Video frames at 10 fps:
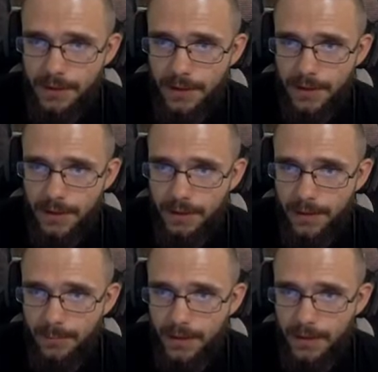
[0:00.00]
and
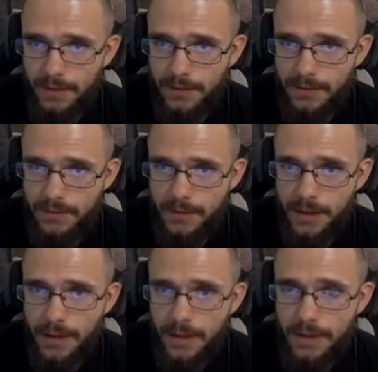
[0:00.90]
Gambit now too.
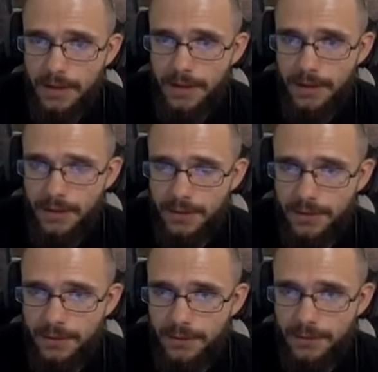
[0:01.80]
These are the core